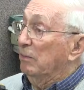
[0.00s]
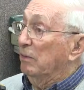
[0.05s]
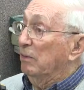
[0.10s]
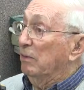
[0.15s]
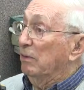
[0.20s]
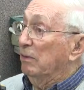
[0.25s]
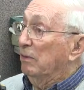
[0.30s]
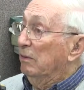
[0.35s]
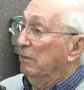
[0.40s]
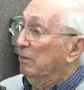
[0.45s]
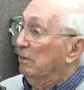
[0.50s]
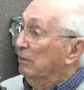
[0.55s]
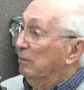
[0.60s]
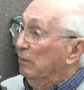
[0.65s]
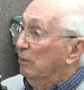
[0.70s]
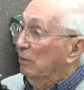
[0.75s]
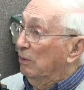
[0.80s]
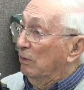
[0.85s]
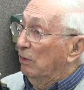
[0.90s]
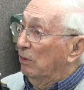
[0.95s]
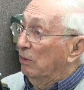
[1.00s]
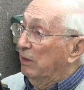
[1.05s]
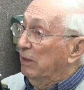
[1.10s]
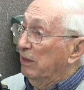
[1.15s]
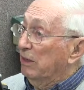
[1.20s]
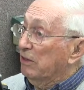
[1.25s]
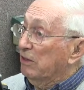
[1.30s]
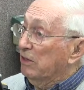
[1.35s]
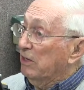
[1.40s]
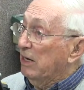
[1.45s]
are do
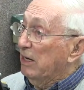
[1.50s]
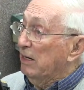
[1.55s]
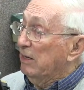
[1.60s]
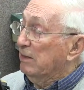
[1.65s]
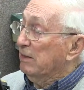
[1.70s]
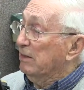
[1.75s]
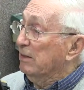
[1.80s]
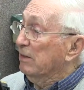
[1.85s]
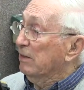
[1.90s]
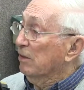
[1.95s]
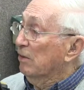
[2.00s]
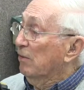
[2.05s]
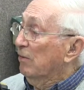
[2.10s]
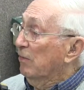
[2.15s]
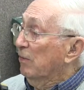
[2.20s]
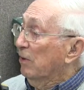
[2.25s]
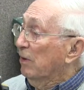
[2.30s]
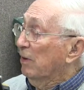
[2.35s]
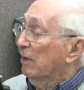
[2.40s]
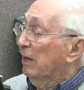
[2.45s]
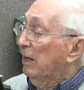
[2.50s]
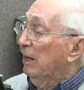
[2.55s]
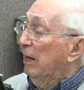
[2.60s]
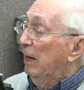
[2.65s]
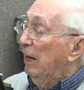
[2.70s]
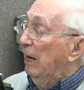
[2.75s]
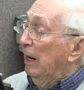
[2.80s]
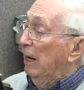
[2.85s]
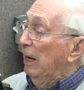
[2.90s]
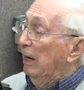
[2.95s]
only estates and so forth.
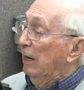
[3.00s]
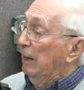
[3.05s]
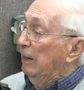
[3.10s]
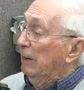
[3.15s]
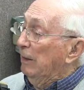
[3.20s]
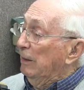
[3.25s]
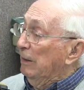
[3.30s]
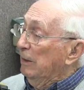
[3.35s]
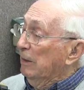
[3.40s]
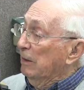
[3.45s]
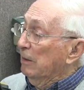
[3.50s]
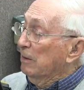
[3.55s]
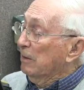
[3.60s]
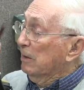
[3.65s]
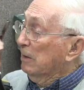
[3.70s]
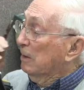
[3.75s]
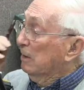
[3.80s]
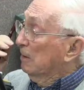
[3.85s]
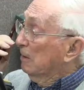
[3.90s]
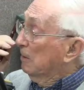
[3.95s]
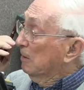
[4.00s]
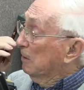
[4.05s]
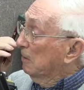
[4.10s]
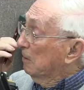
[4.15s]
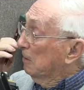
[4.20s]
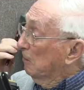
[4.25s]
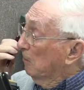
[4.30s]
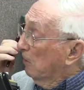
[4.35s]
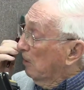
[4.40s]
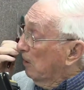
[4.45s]

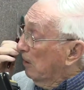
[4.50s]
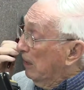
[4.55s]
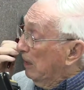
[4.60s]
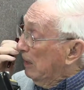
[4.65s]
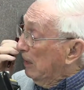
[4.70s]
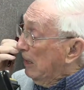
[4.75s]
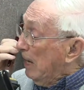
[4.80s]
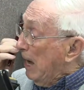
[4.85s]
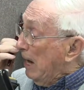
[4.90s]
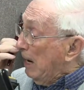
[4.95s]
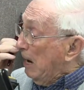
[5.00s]
We're letting the cat